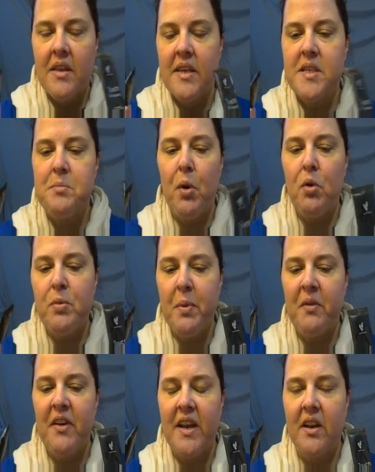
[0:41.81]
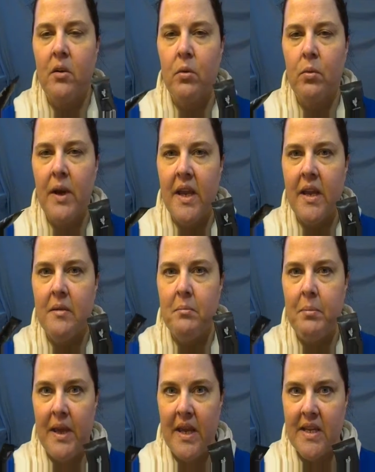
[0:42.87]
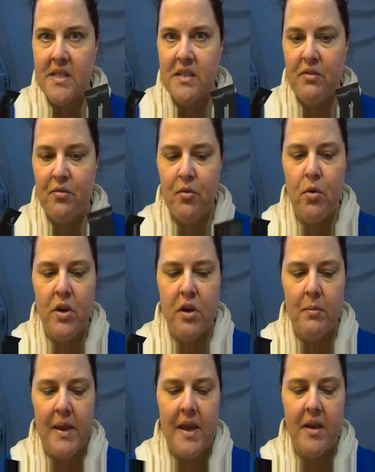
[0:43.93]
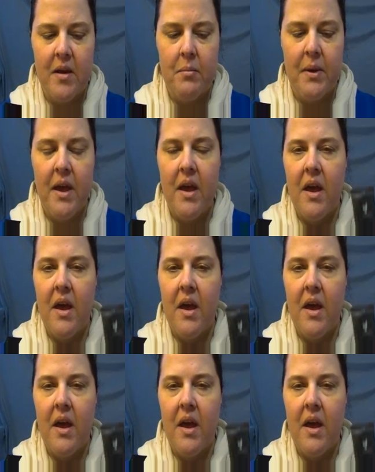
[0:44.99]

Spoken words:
these both provide a great base for your makeup.